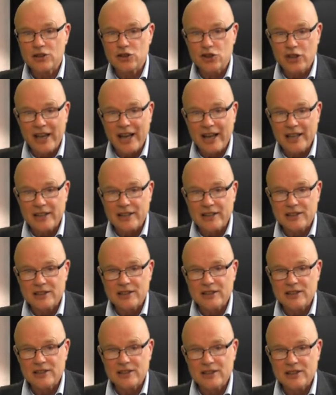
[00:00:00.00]
the
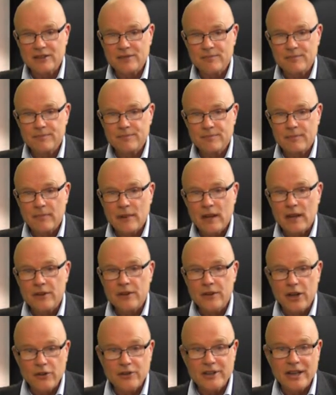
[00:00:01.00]
jihadists.
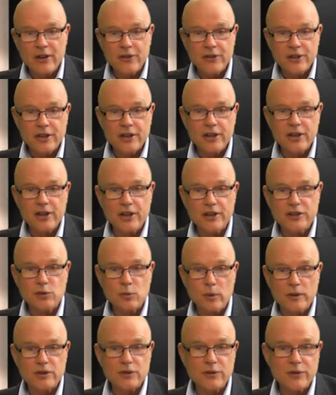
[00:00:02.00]
No doubt the Kurds,
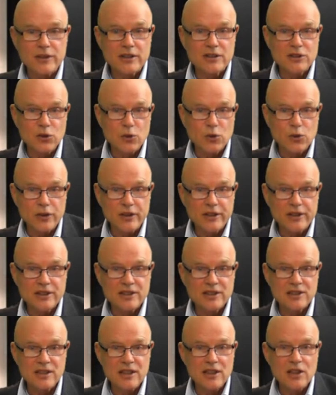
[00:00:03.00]
once
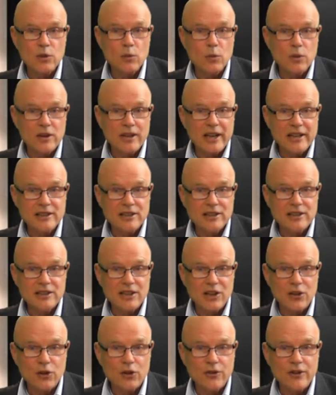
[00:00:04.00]
victorious, will later
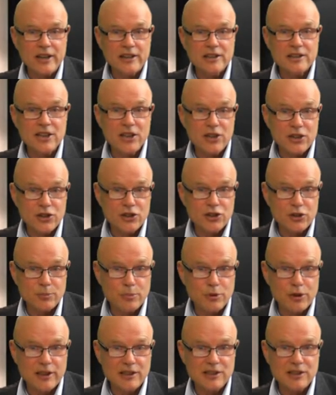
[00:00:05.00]
turn on their Turkish
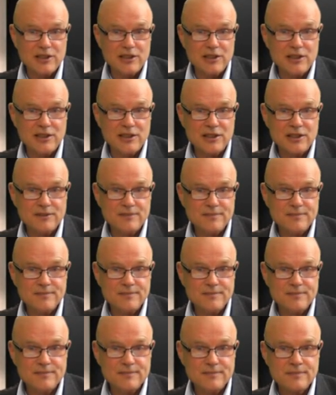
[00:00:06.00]
oppressors.
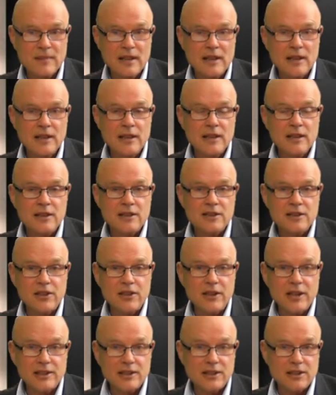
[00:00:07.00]

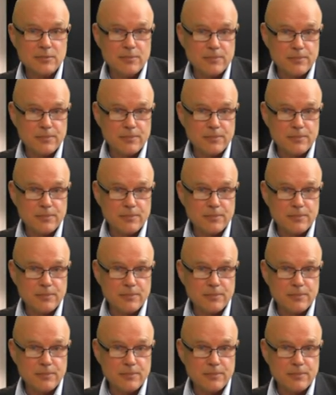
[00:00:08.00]
So that's a